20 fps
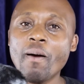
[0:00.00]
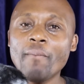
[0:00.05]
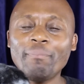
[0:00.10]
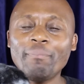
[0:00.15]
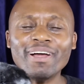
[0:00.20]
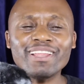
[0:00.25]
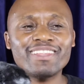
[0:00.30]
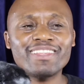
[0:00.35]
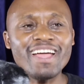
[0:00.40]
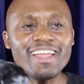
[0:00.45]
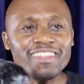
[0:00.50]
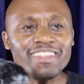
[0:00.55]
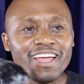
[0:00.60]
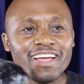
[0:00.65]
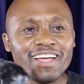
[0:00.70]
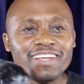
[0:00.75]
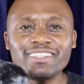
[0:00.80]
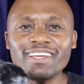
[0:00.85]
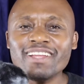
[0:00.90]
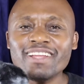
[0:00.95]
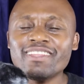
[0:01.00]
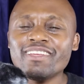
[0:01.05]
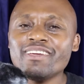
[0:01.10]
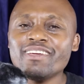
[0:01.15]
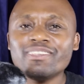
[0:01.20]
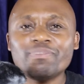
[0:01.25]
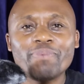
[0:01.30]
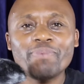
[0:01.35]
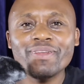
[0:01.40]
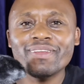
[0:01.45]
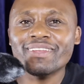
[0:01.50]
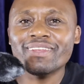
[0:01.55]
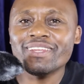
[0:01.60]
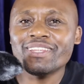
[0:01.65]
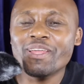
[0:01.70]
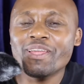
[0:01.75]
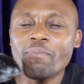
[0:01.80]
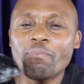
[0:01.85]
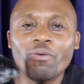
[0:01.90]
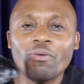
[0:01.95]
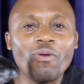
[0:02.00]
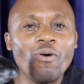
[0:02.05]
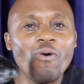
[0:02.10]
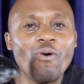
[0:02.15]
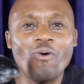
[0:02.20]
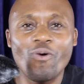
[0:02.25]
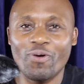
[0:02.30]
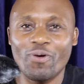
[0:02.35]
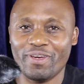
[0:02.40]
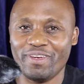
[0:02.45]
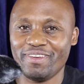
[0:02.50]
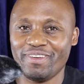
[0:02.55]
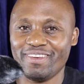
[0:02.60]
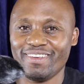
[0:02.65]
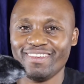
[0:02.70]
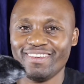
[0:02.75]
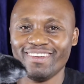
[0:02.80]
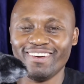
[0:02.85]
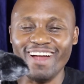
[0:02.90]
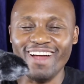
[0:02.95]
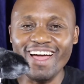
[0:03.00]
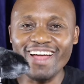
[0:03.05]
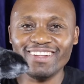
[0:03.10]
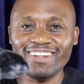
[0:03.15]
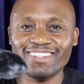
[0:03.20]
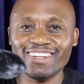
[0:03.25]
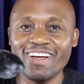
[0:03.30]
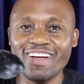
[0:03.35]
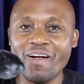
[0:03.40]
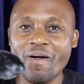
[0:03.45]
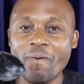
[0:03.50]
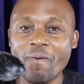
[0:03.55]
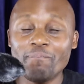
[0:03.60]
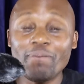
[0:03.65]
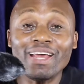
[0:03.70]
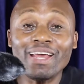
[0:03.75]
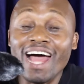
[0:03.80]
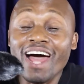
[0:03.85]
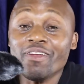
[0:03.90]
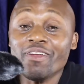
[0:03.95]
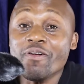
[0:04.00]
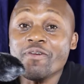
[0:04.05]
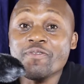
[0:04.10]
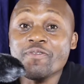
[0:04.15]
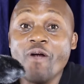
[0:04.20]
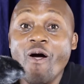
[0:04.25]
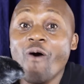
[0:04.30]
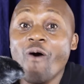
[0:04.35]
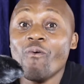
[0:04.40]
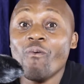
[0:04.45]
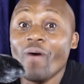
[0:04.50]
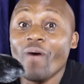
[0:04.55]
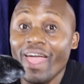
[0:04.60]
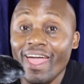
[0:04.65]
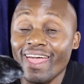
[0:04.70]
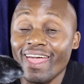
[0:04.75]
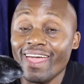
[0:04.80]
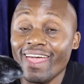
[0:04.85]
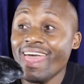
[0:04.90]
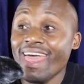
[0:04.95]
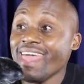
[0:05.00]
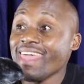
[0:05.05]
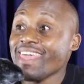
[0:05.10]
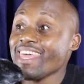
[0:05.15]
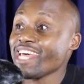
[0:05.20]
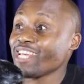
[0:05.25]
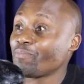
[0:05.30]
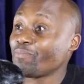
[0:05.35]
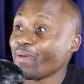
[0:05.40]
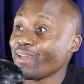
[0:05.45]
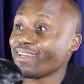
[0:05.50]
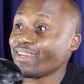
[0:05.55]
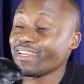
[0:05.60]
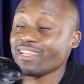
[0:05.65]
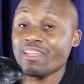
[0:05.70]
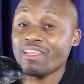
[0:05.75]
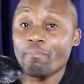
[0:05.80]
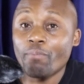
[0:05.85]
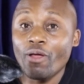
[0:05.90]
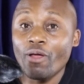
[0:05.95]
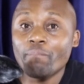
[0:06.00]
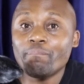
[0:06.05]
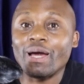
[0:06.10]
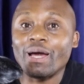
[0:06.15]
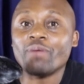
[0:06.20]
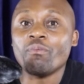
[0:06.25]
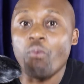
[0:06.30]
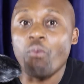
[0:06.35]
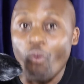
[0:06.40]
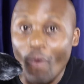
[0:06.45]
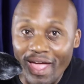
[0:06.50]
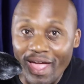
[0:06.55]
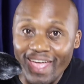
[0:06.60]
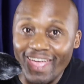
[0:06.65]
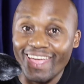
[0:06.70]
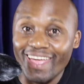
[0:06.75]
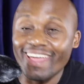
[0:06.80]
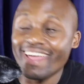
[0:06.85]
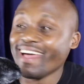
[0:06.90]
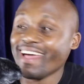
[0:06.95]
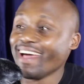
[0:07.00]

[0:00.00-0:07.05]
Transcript: But then they said he has been redeployed, right? But I don't know where. He has been redeployed, but where?